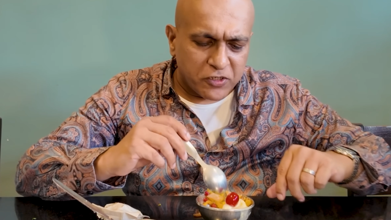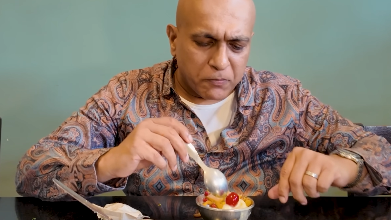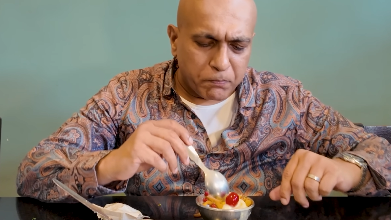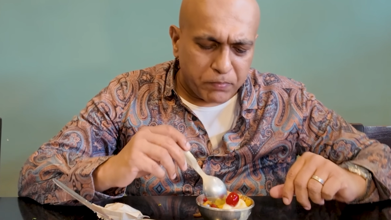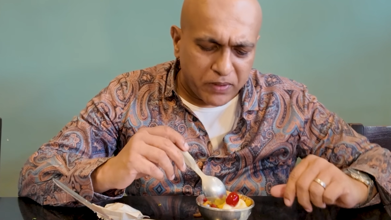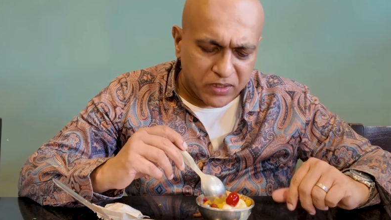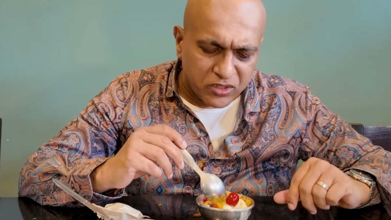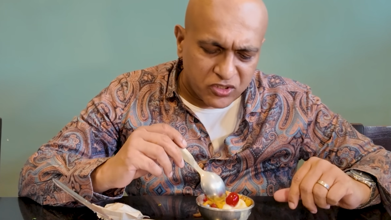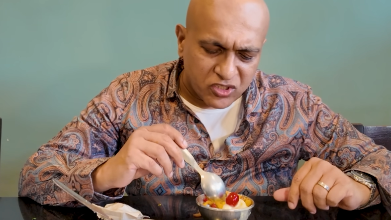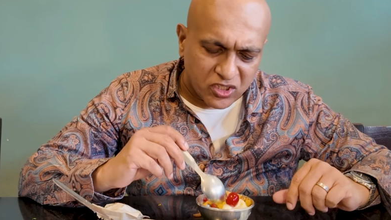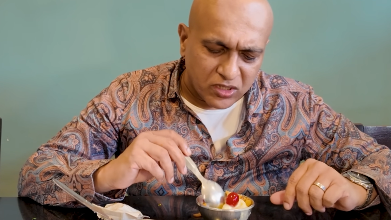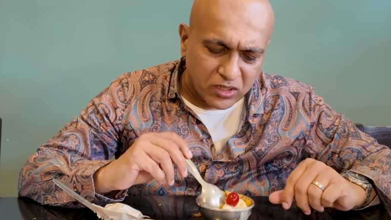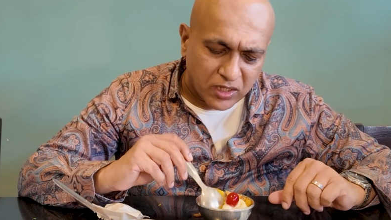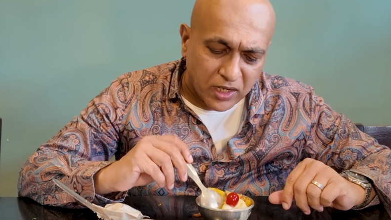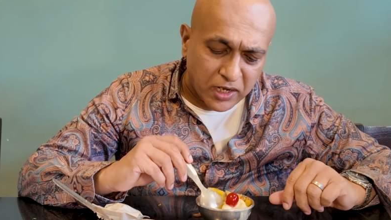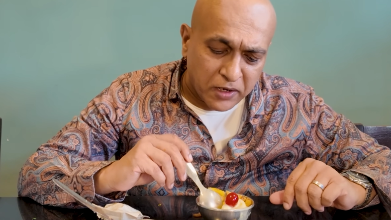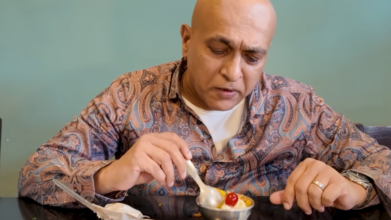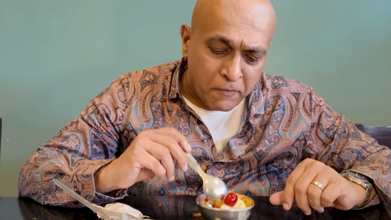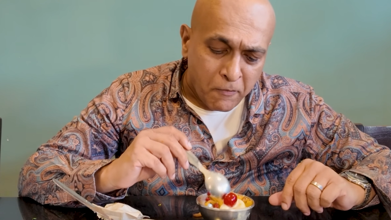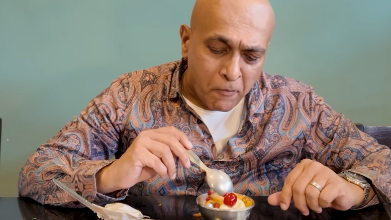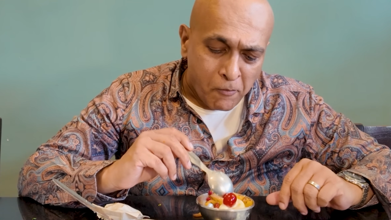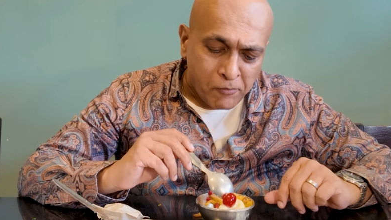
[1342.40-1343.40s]
a pith in
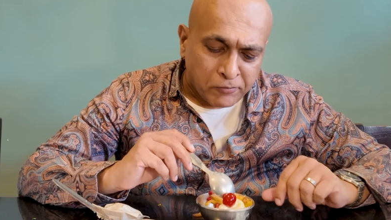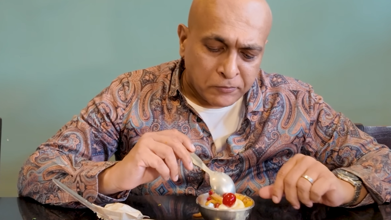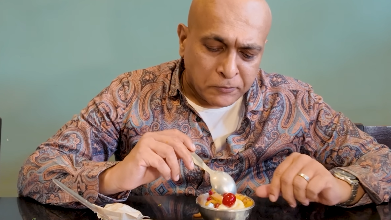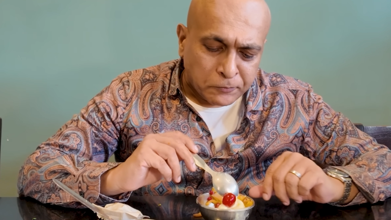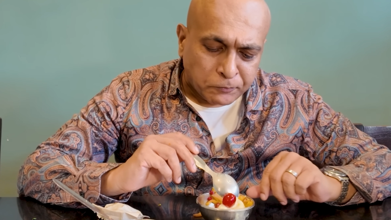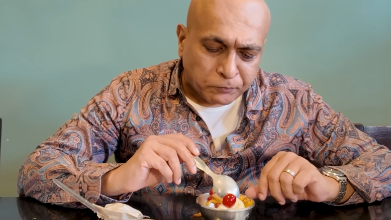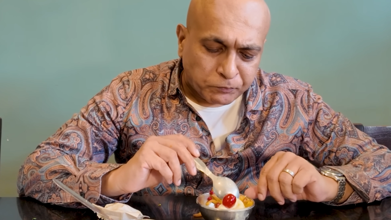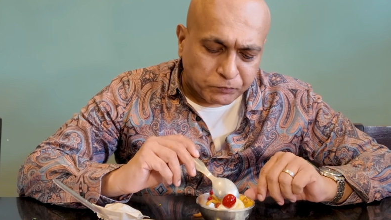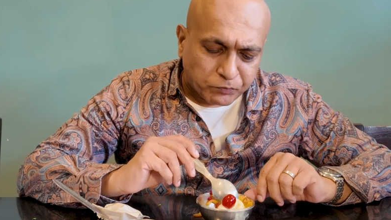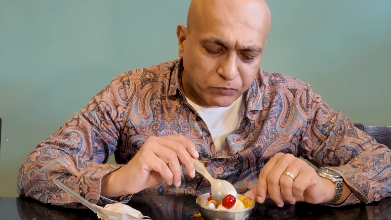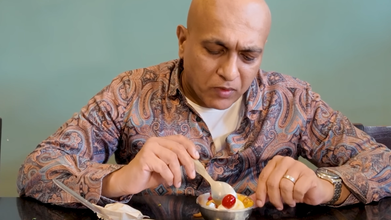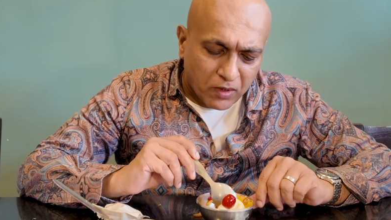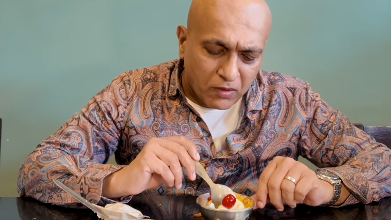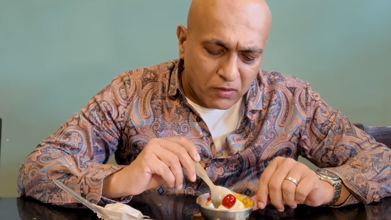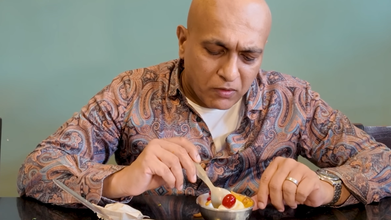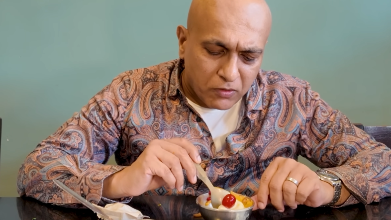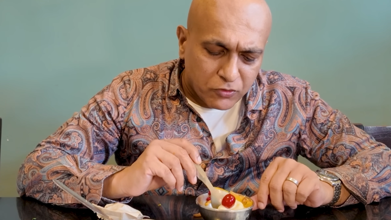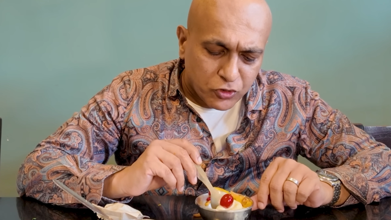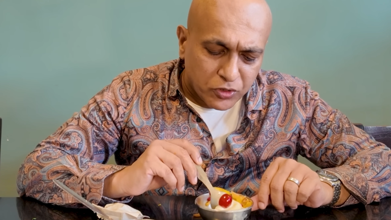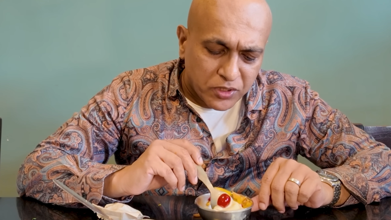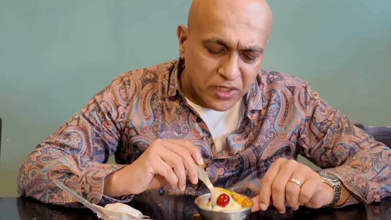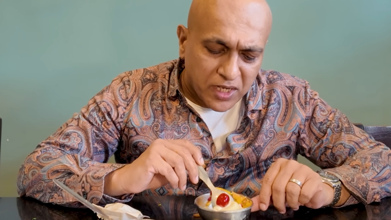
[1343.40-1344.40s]
that.
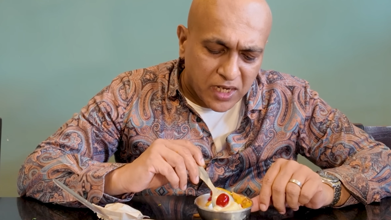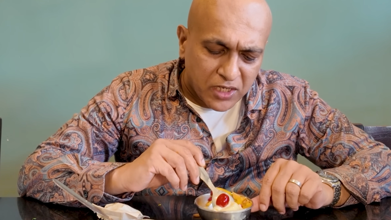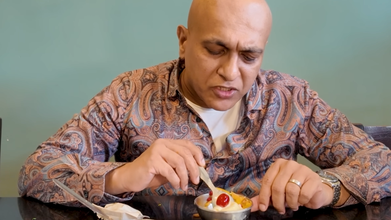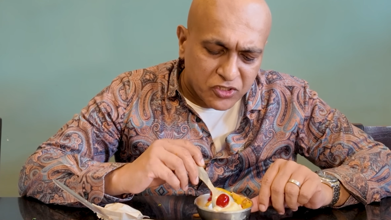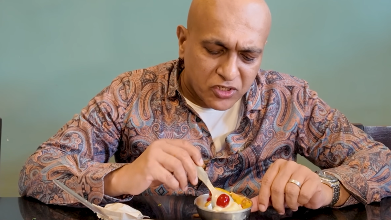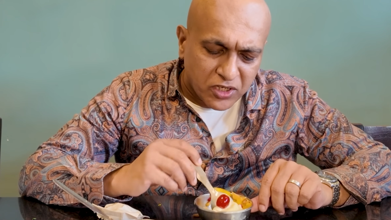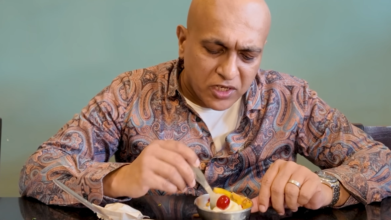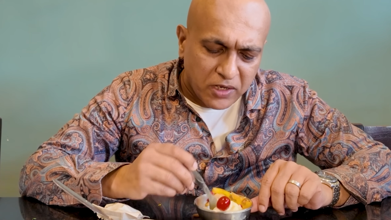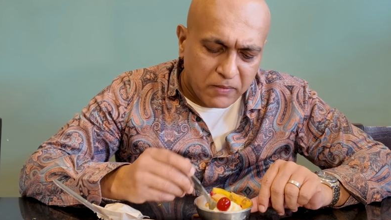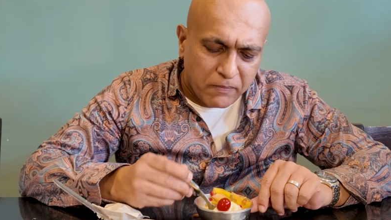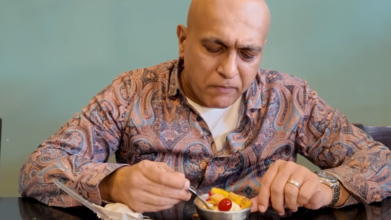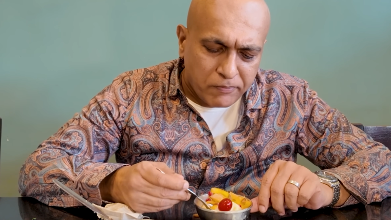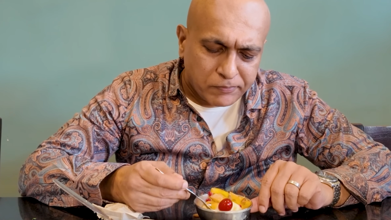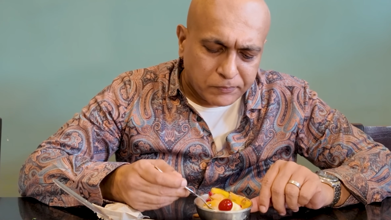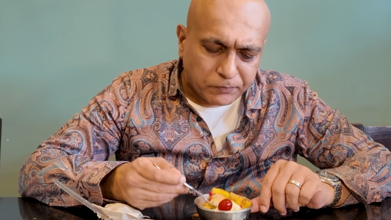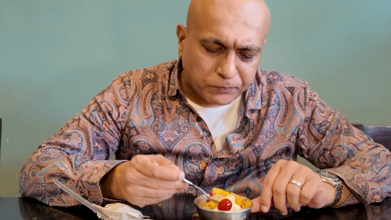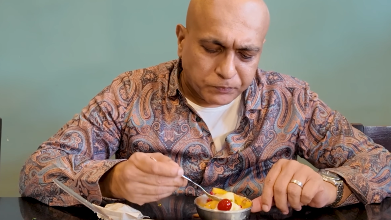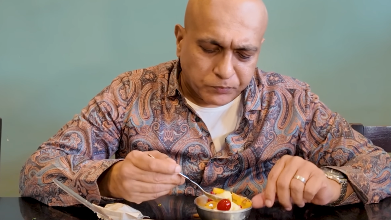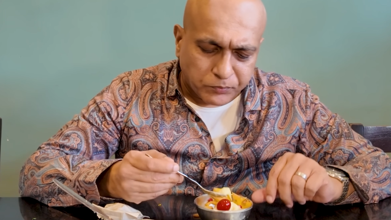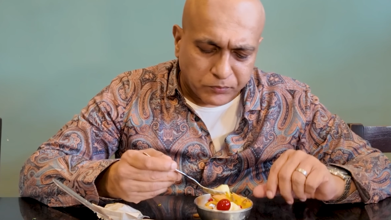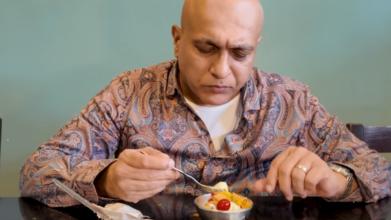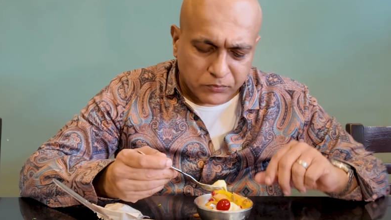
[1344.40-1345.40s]
So the ice
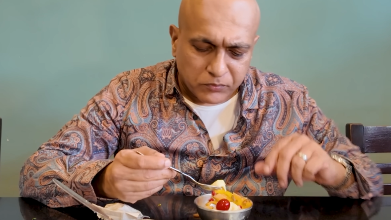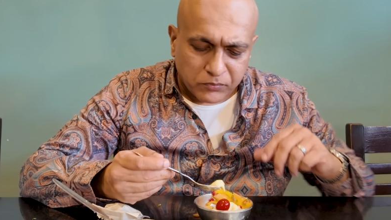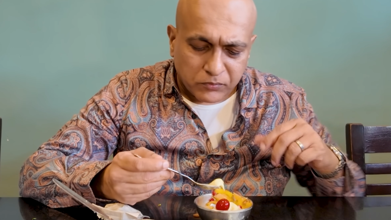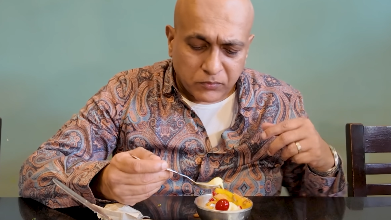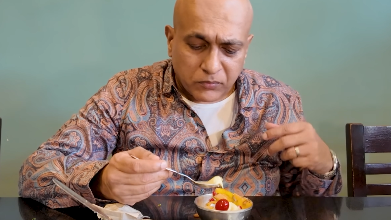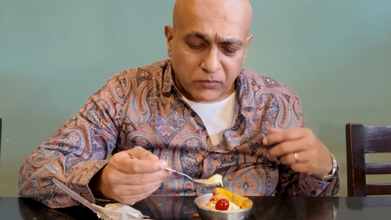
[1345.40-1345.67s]
cream